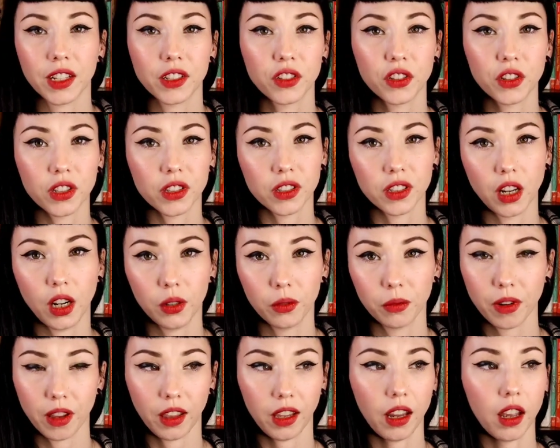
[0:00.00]
that's just
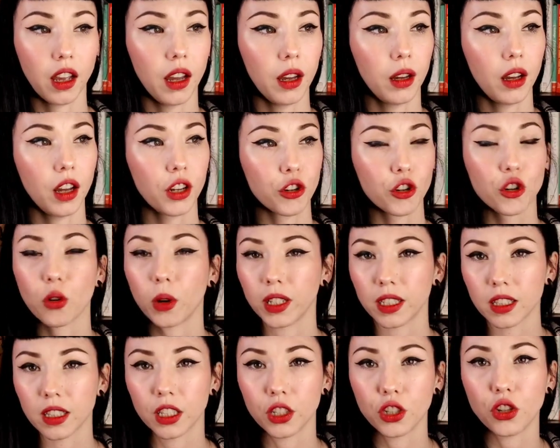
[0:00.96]
not really a
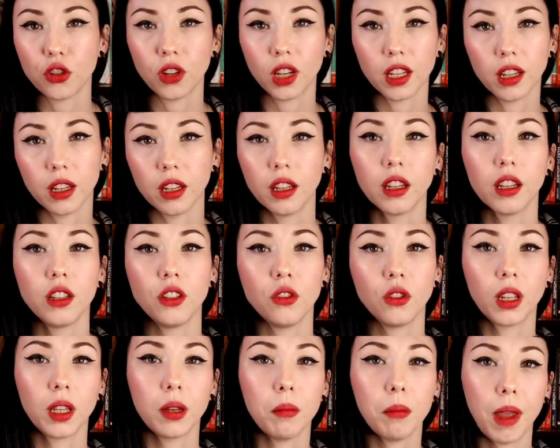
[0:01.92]
choice that you
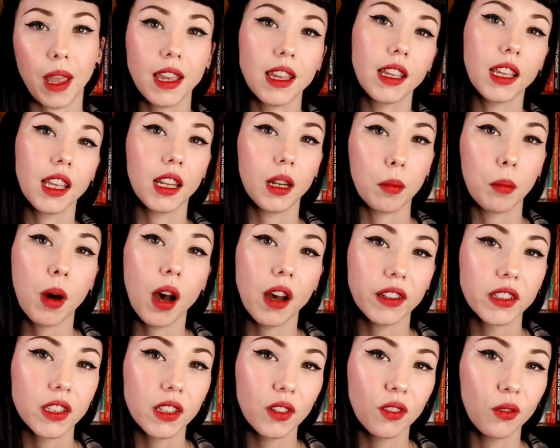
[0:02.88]
can make in a
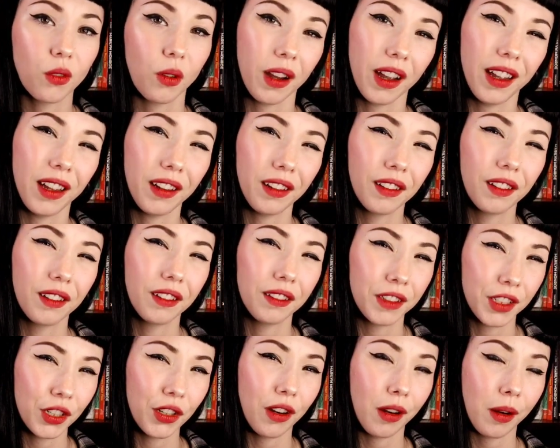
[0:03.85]
positive way.
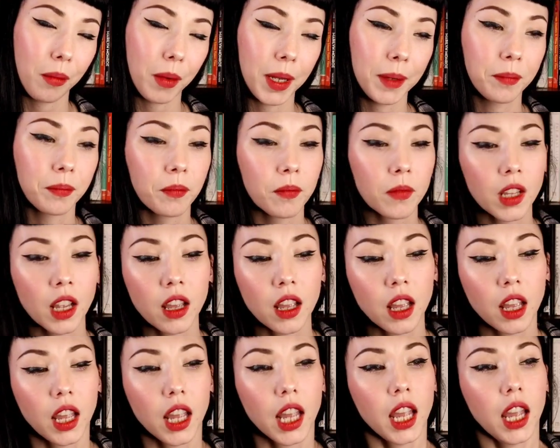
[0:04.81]
Do you know what I mean?
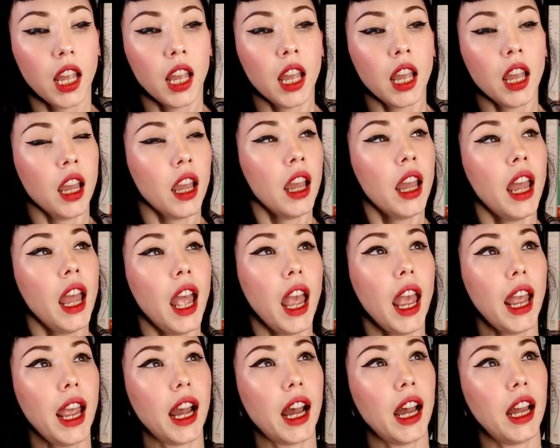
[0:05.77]

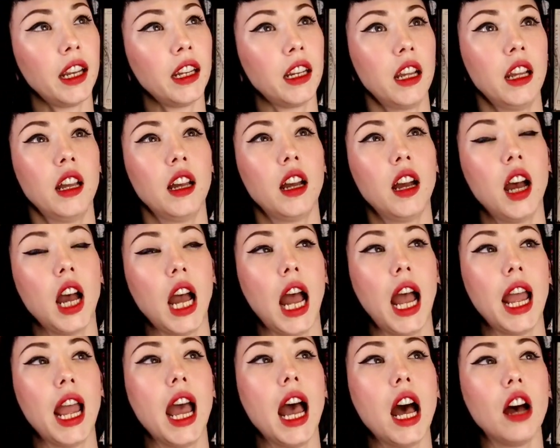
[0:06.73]
And
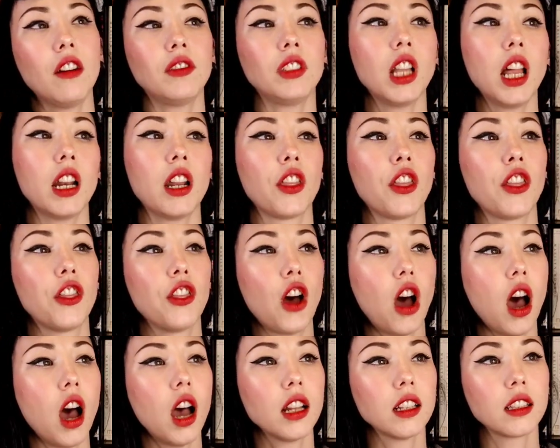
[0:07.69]
I have a lot of
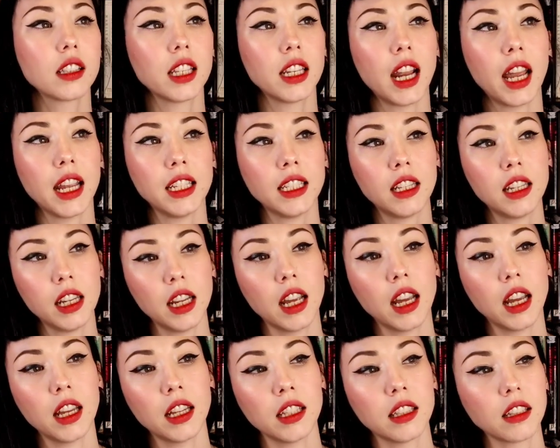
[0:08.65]
thoughts and
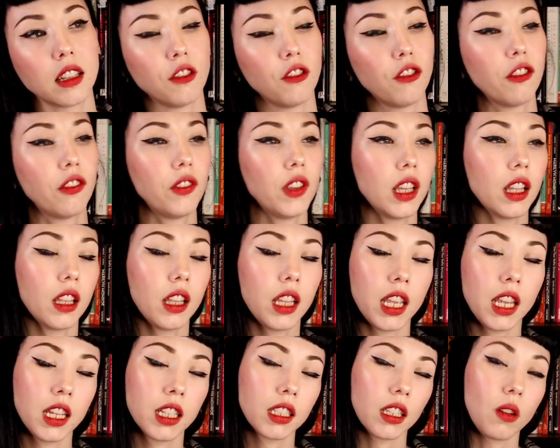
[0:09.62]
ideas and
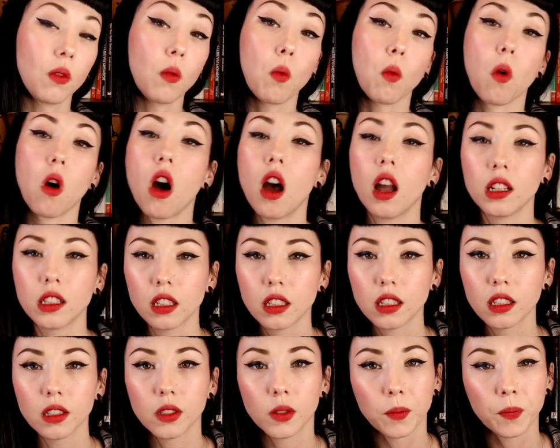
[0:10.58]
feelings and
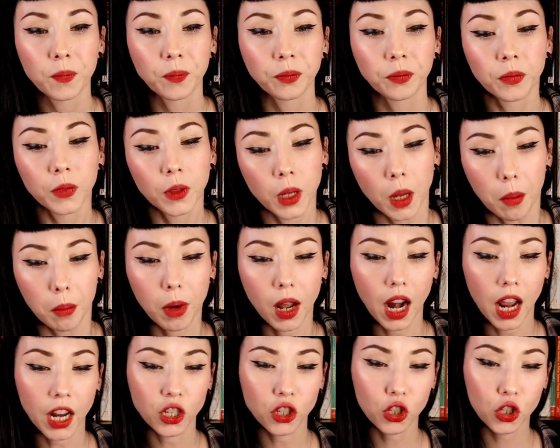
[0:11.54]
wants,
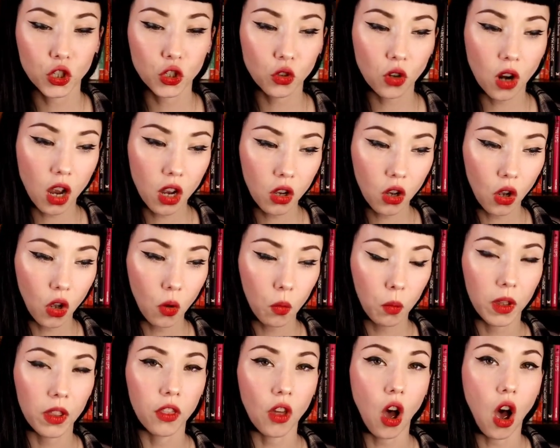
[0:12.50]
but I
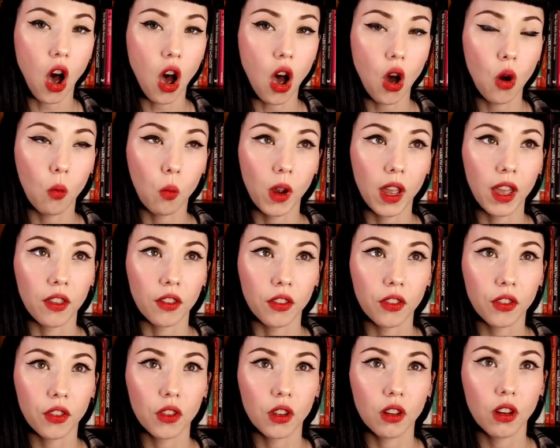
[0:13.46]
struggle
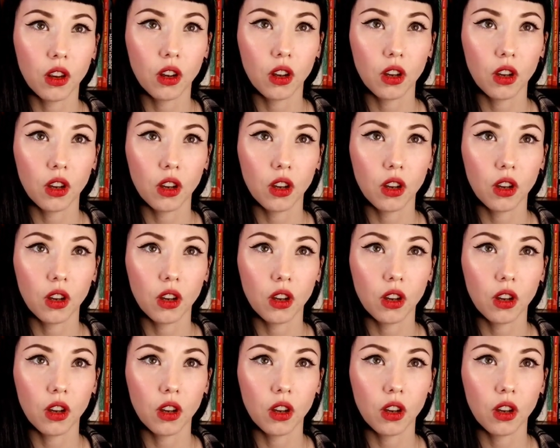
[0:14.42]
with